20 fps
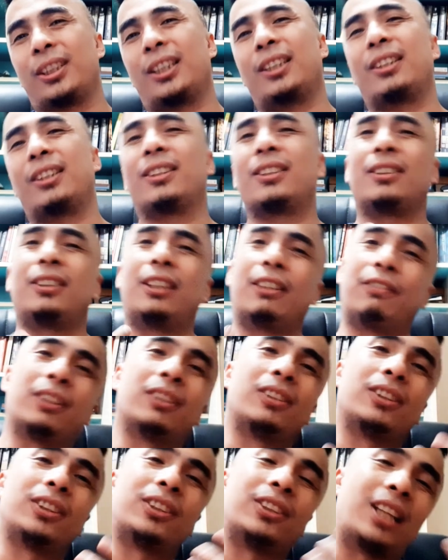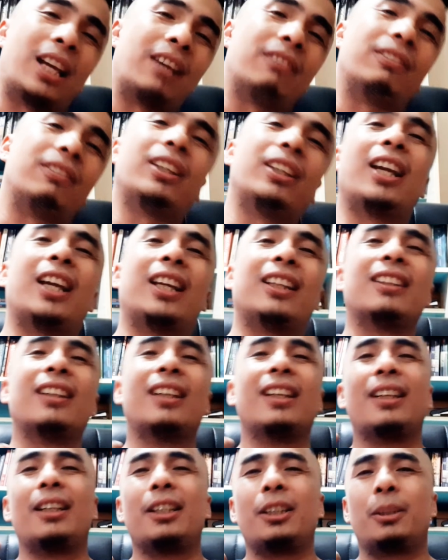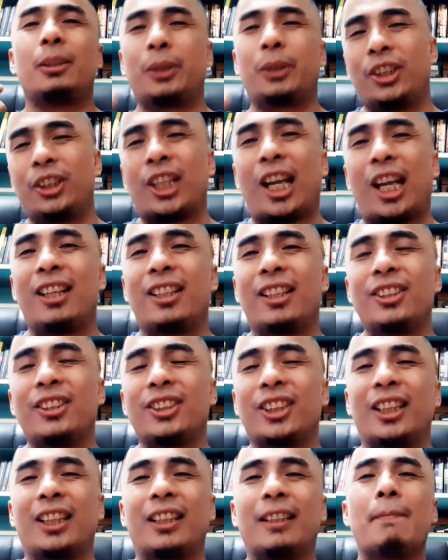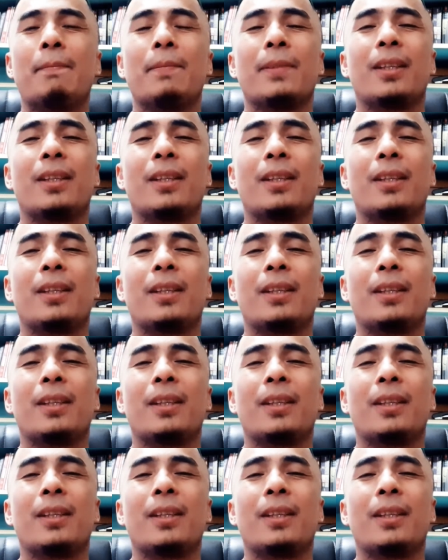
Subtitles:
It's difficult to navigate. It's pretty challenging.